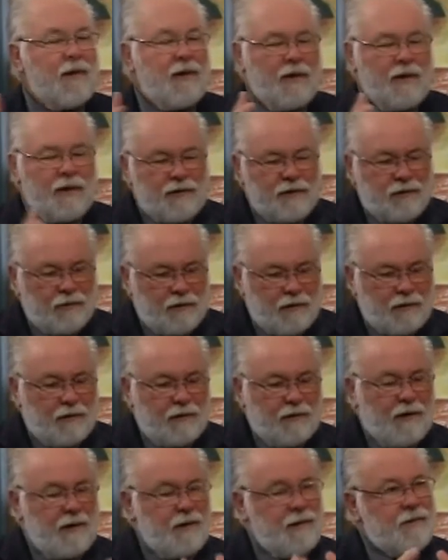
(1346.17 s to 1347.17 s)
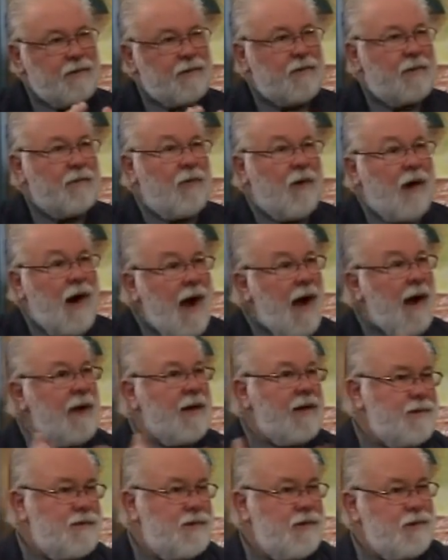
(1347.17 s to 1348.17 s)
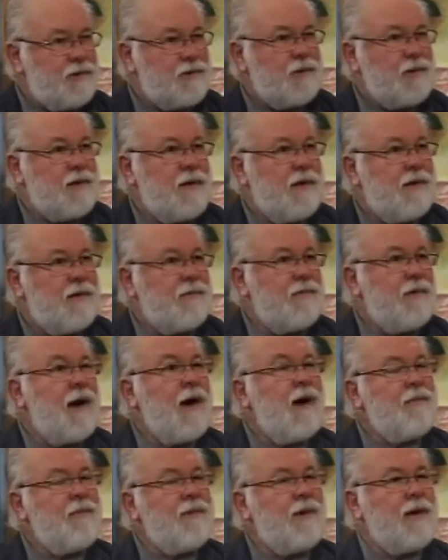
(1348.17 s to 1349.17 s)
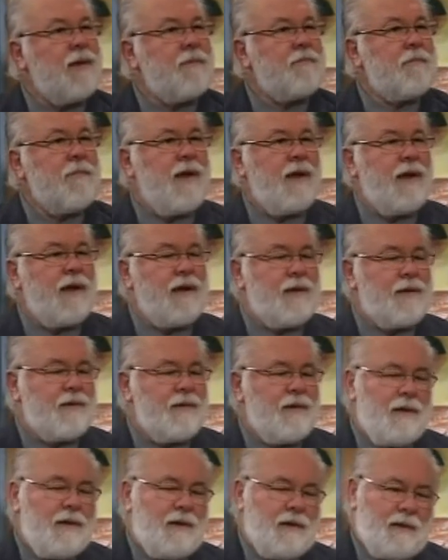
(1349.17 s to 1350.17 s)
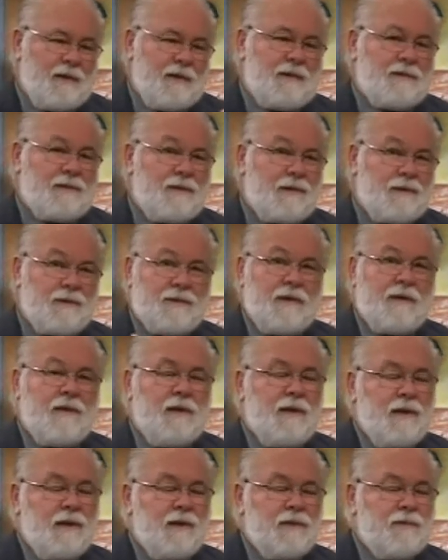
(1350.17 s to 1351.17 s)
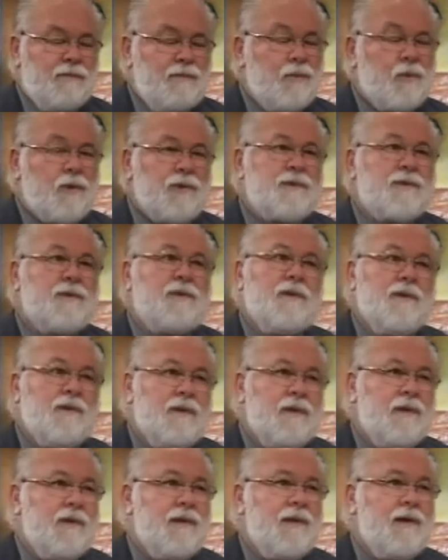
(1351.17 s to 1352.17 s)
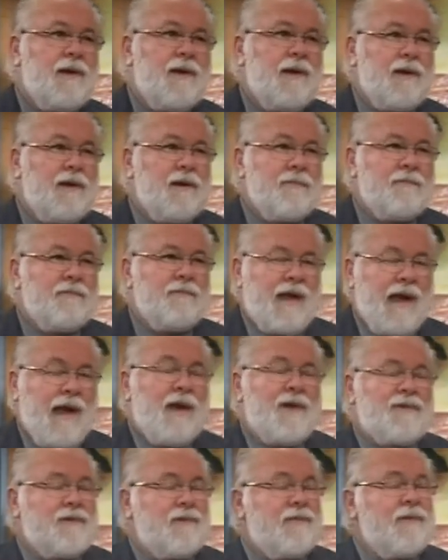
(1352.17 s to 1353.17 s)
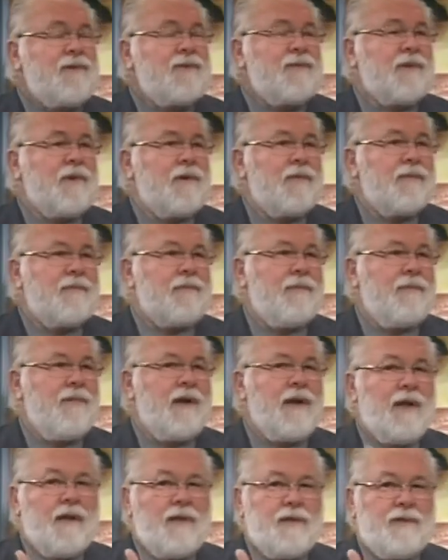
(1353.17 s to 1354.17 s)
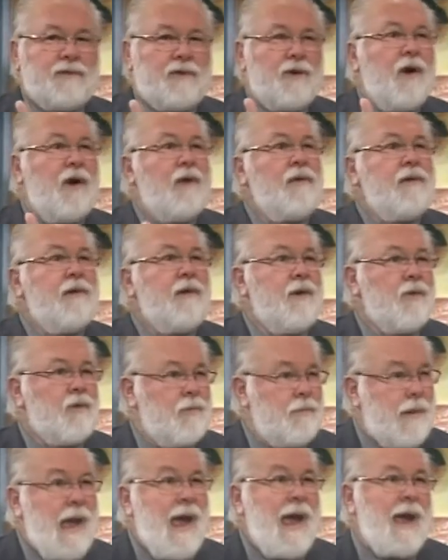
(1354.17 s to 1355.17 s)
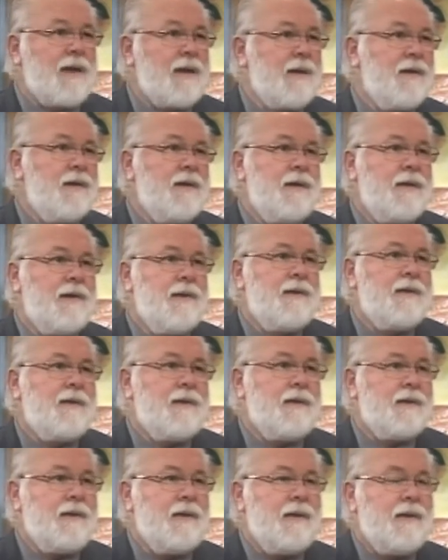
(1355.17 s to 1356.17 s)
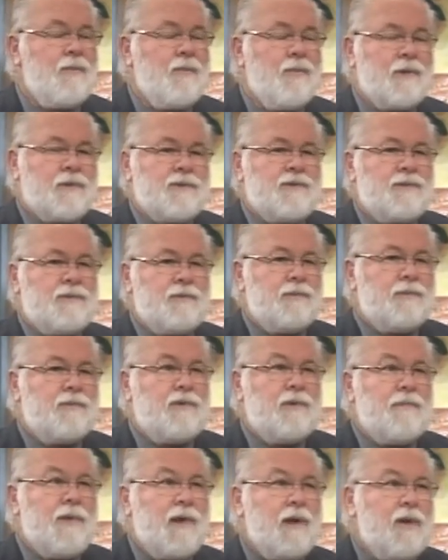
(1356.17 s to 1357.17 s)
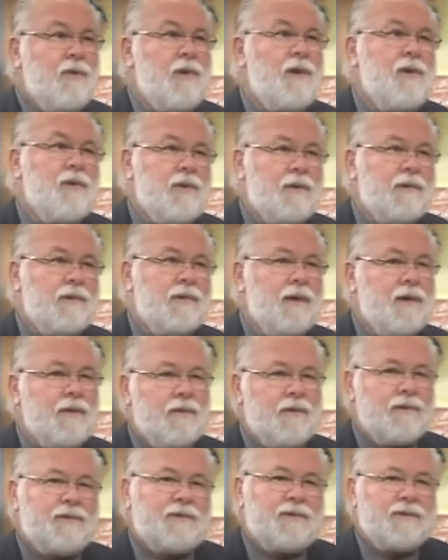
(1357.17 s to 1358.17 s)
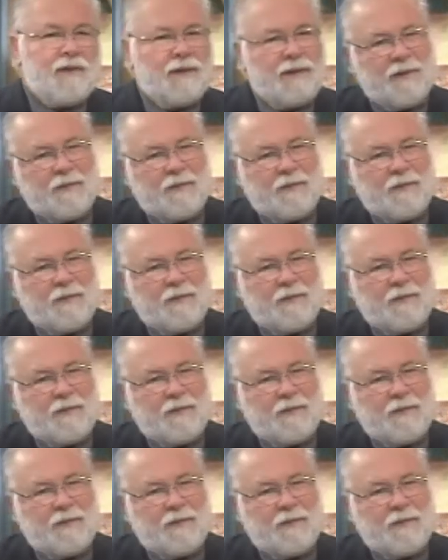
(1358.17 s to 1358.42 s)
Israel is the bride, essentially, of Yahweh. And it does say that he divorced um, the house of Israel. But he's calling her back and he wants to remarry her. Now, there's,